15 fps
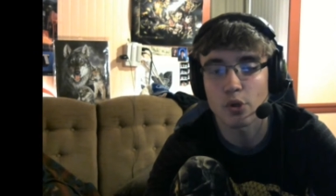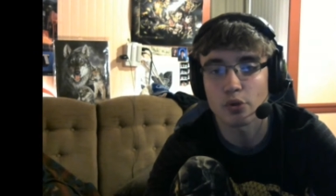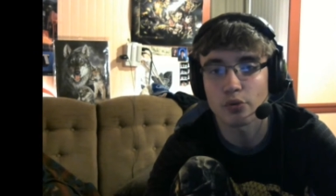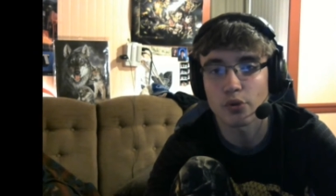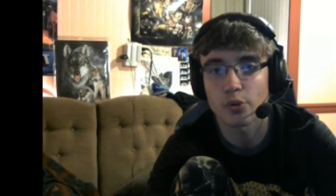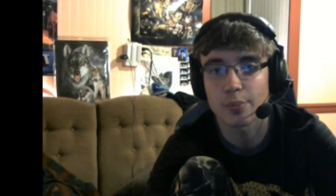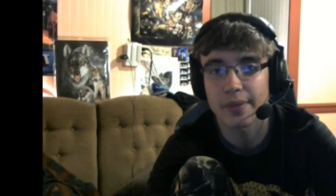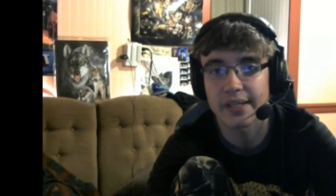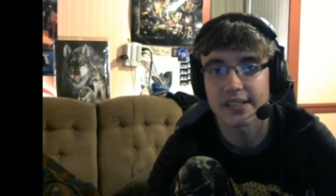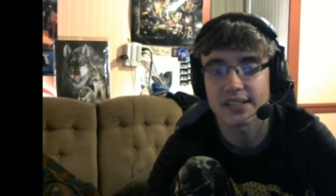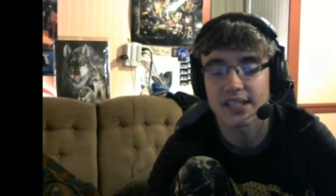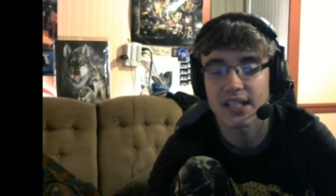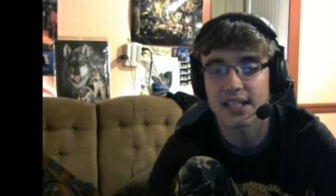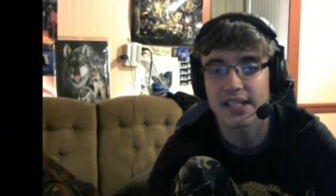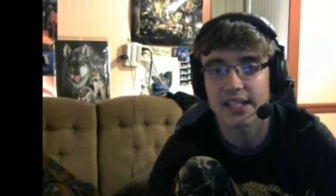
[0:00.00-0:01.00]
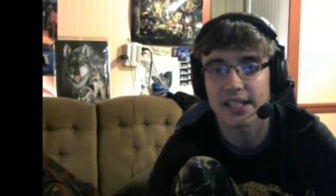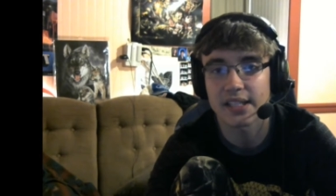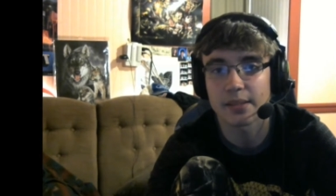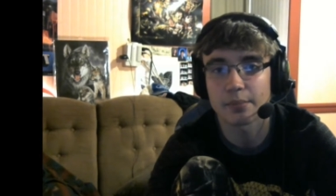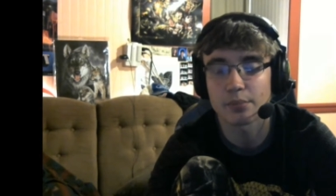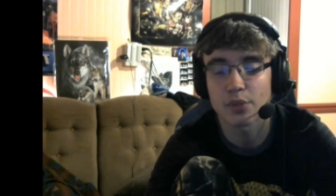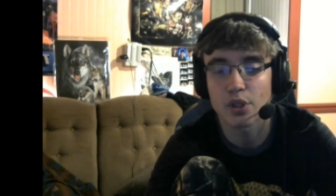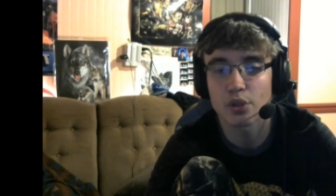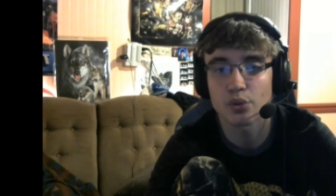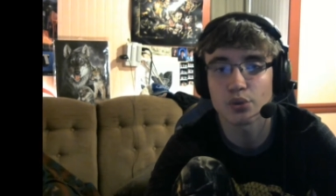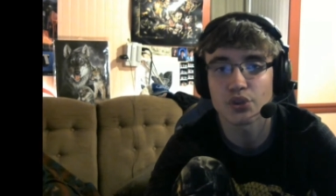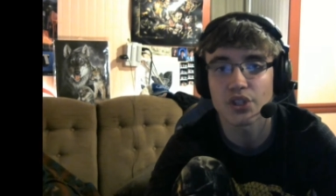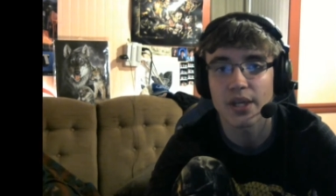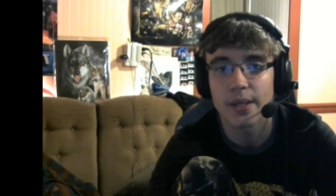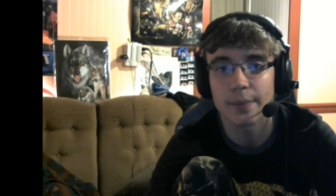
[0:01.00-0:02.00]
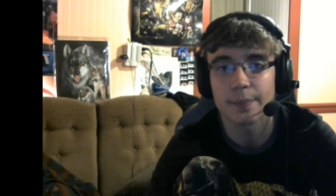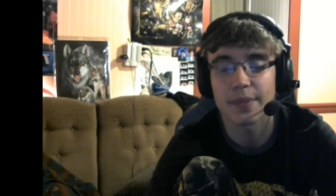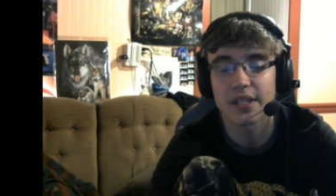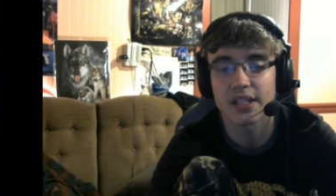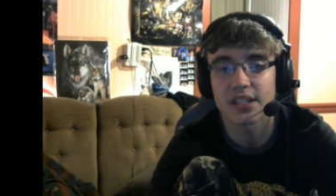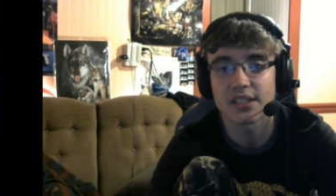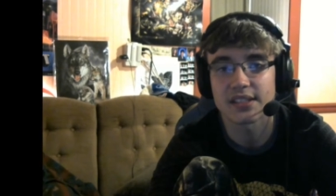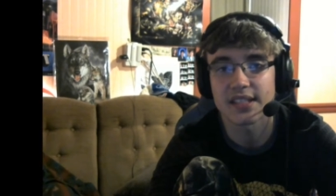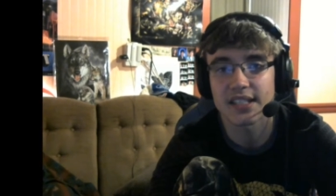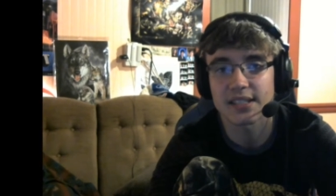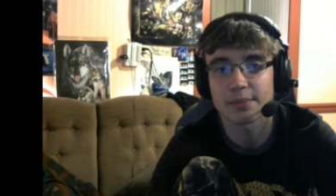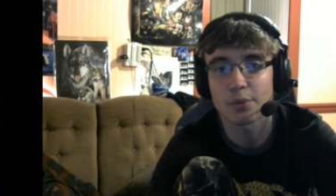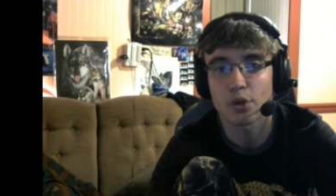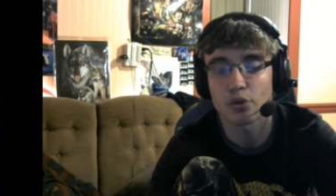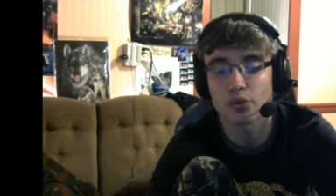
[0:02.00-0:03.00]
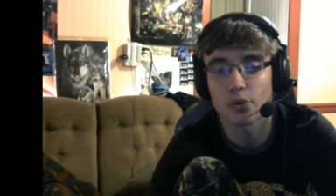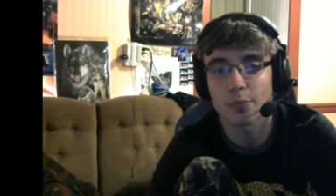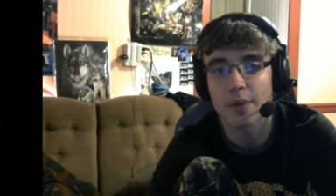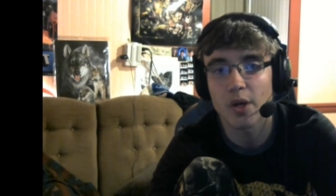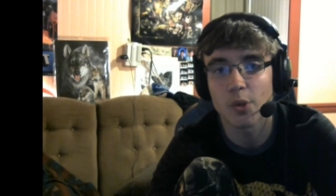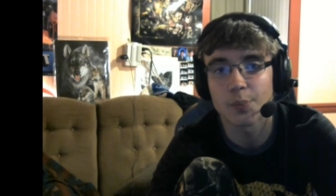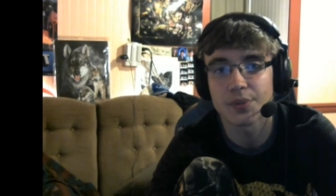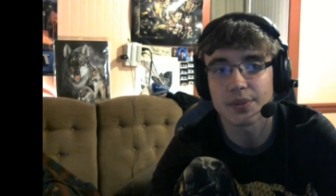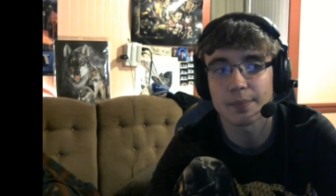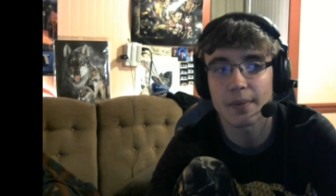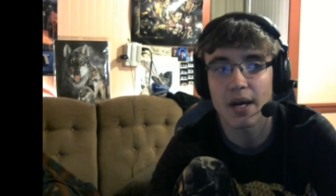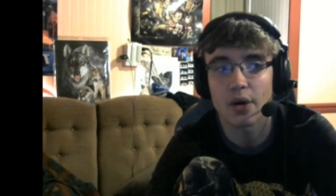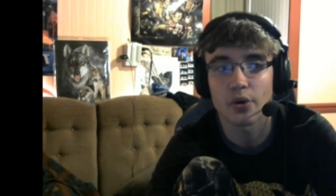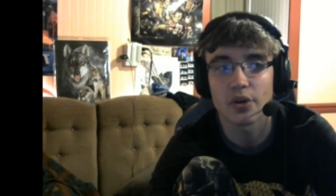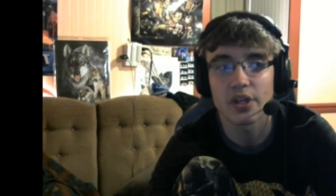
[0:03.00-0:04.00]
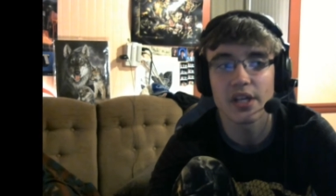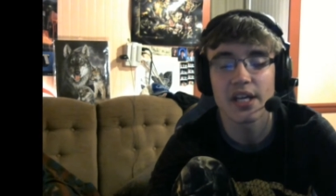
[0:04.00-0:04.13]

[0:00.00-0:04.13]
group inside the kingdom knows, because that small group helps him out.